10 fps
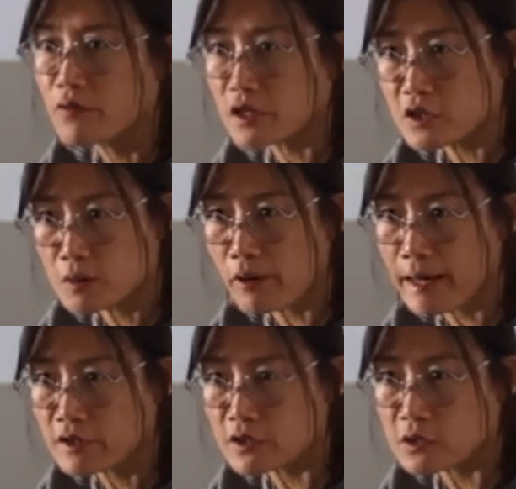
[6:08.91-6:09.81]
these
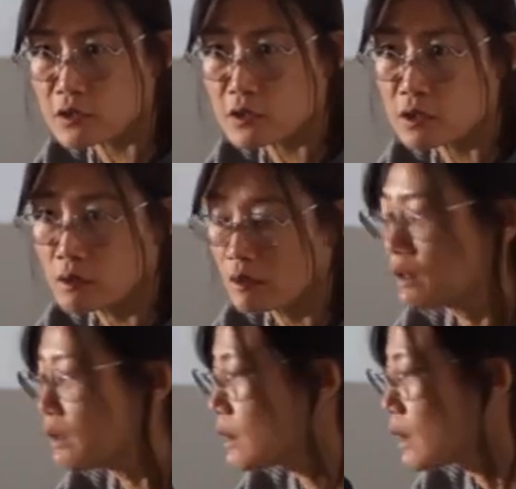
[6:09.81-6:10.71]
practices.
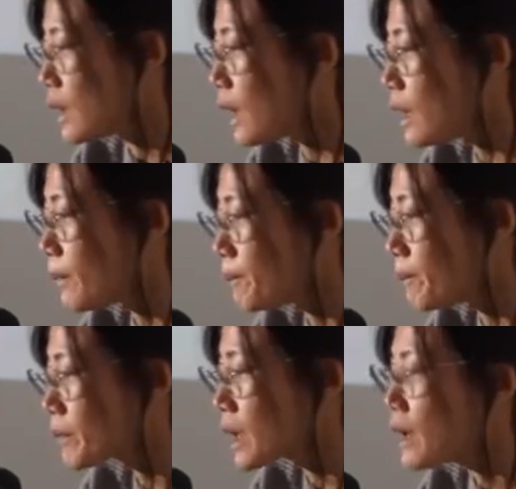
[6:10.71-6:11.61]

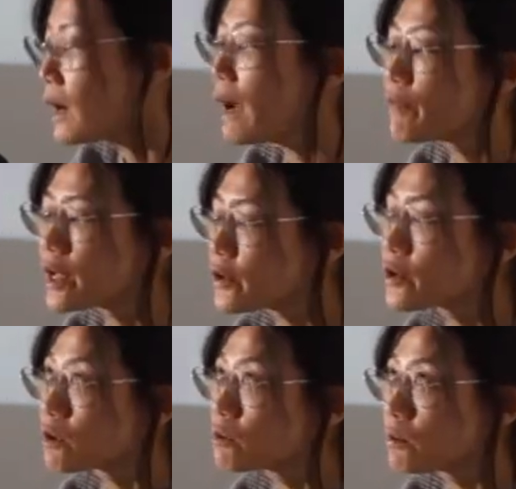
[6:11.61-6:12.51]
And then, you
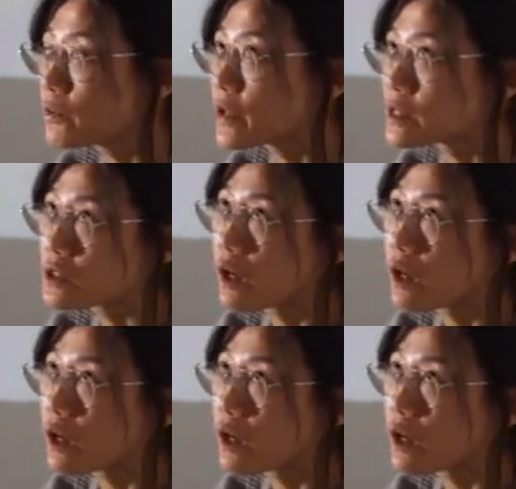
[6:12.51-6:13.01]
know, there's the